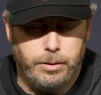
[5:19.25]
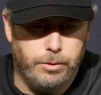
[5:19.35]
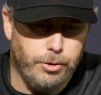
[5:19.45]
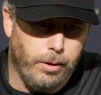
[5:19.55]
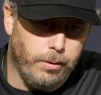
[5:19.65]

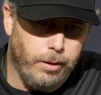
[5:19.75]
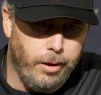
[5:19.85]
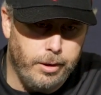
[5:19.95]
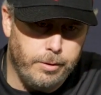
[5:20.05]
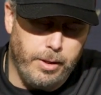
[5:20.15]
So
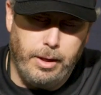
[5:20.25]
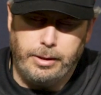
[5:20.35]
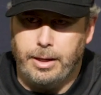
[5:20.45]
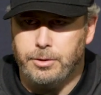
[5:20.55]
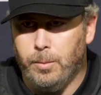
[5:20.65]
it's been like
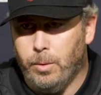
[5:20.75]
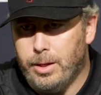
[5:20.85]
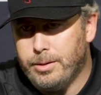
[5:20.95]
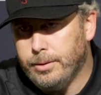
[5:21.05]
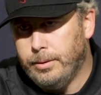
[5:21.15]
that some
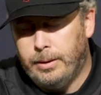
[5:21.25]
weeks.